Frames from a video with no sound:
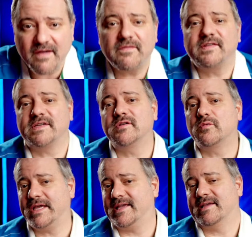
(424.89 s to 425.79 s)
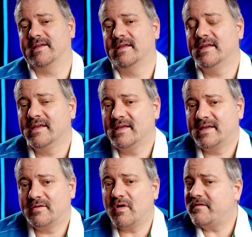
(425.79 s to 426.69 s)
every single week.
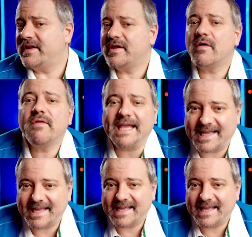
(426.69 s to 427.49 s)
One video a week.